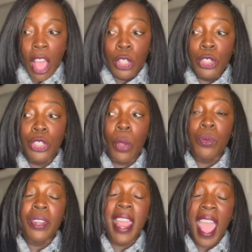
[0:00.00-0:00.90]
So
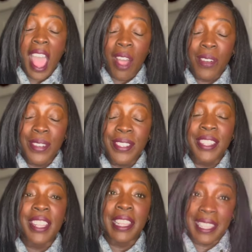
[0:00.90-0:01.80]
now
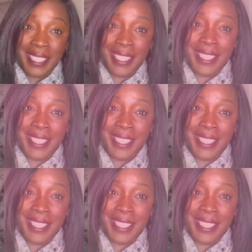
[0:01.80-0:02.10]
let's get